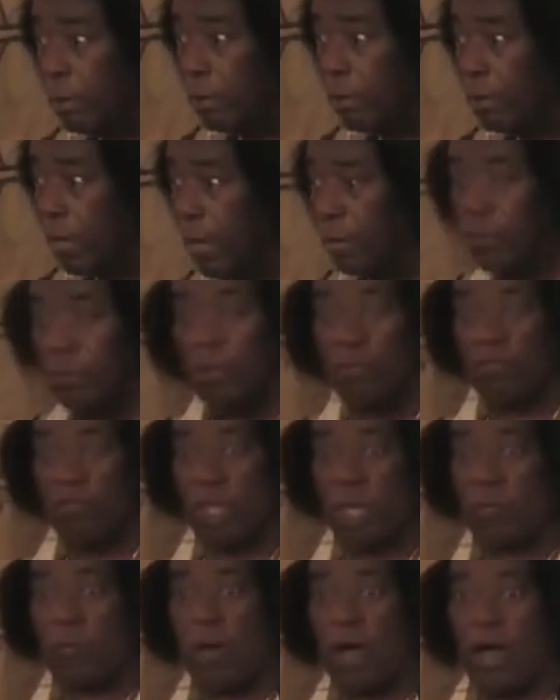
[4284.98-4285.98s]
Now you
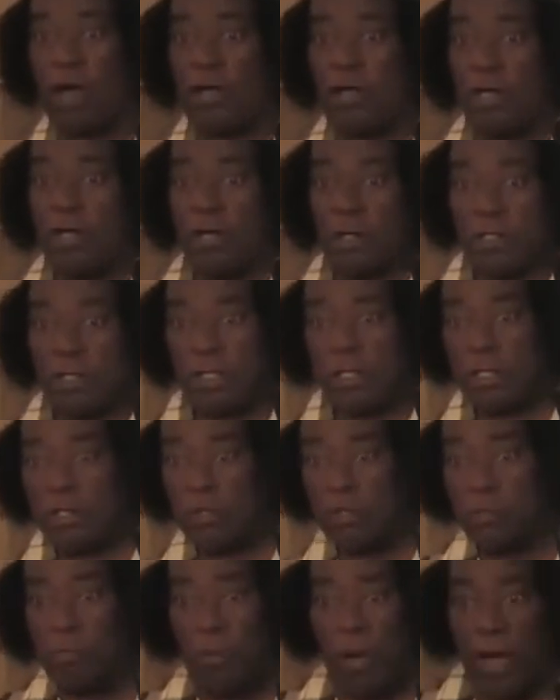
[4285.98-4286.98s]
understand why, he,
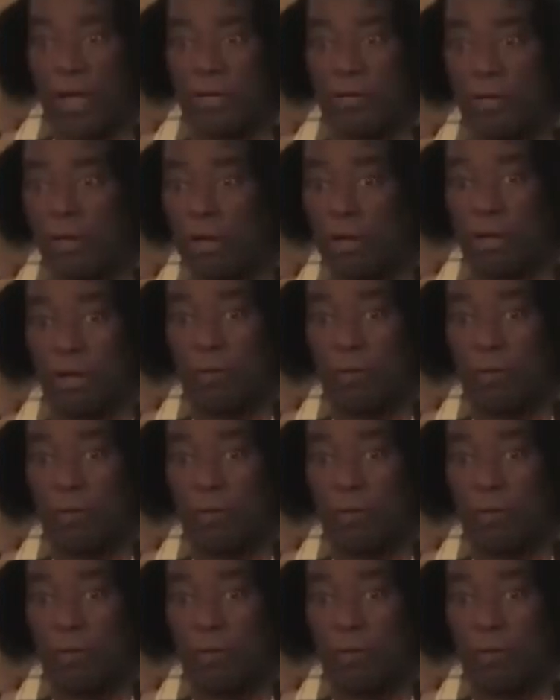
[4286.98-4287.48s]
why uh,